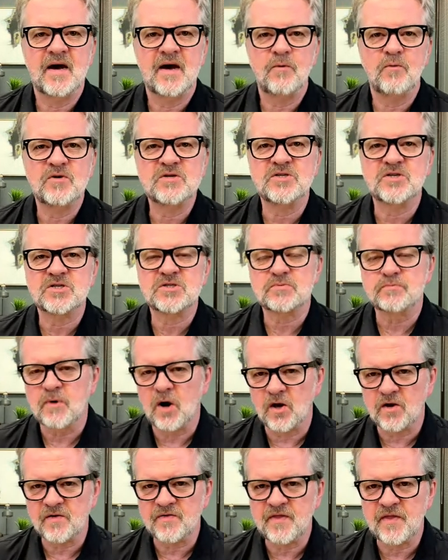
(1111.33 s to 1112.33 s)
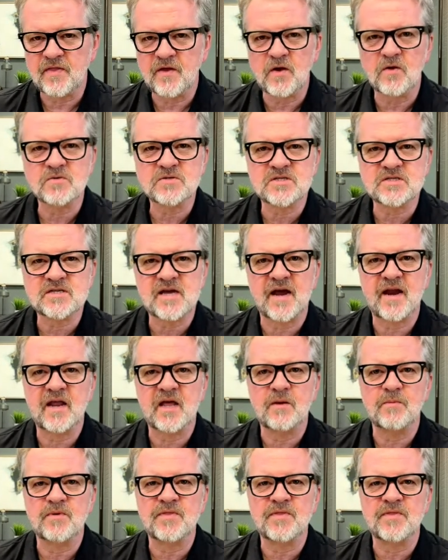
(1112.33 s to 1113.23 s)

which is smaller than the old stadium,